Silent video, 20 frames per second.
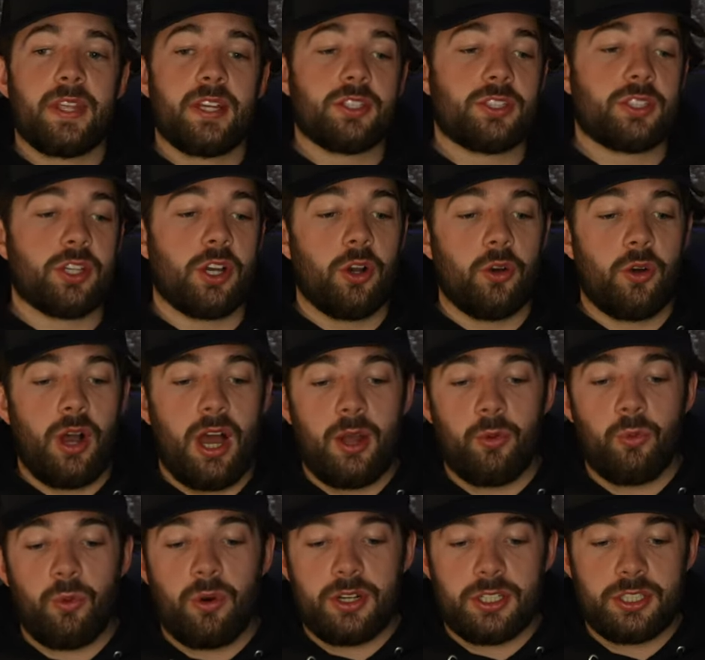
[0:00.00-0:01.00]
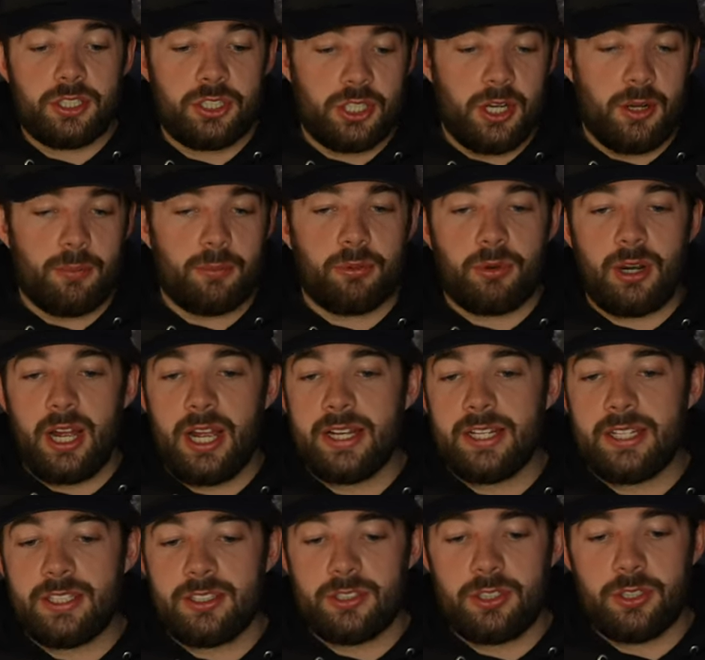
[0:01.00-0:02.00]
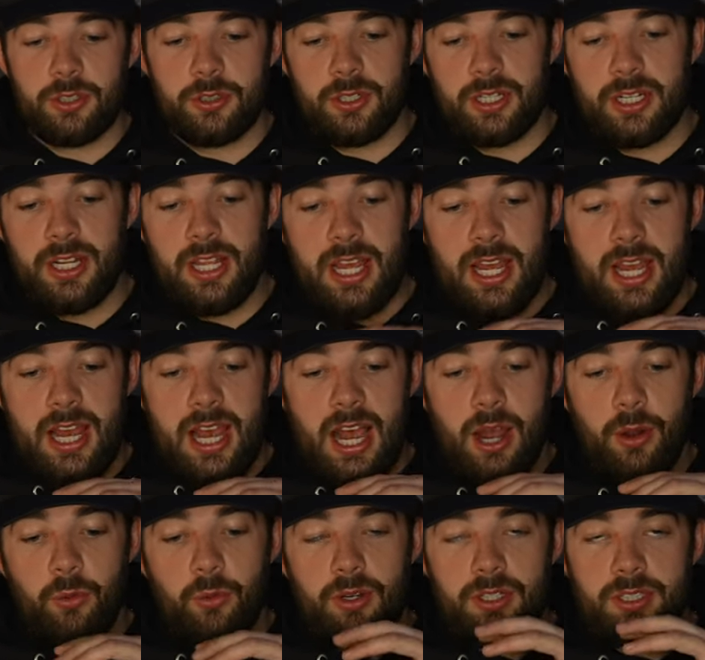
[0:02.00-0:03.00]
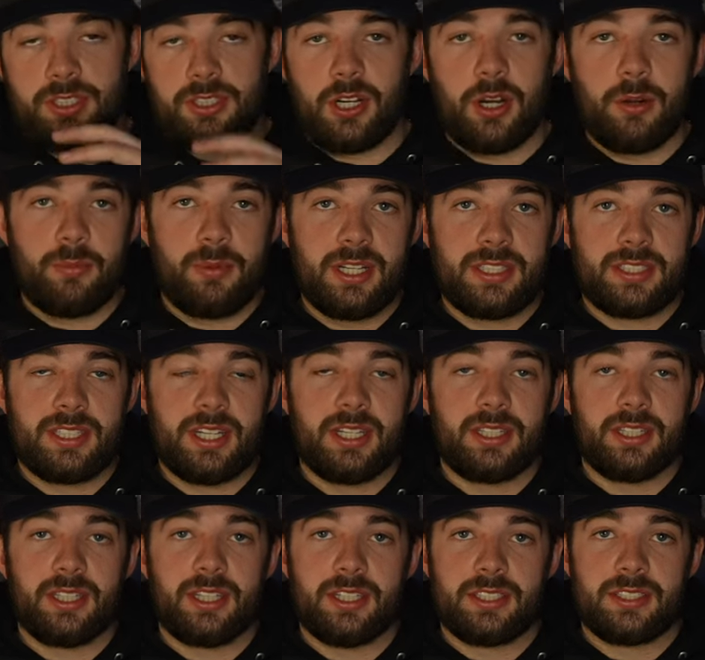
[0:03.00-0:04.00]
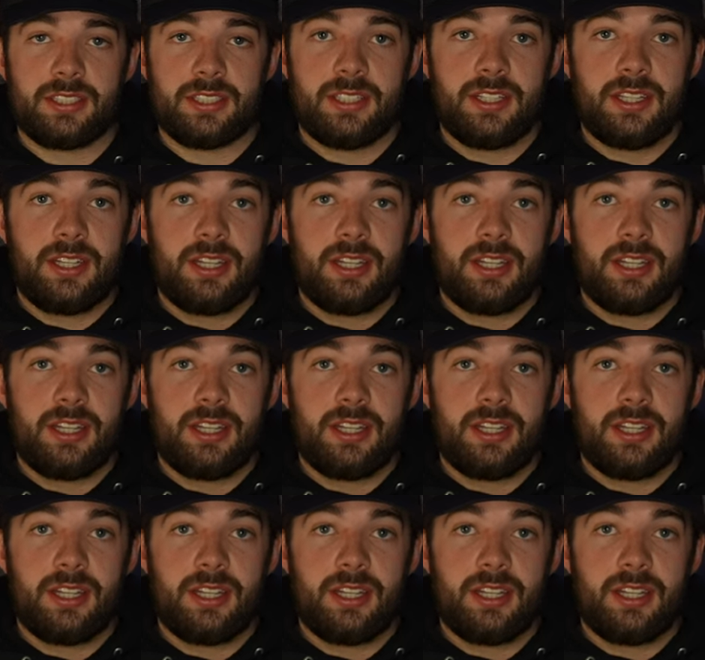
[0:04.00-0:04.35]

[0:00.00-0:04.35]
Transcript: So I want to jump right into it. I want to start by saying this.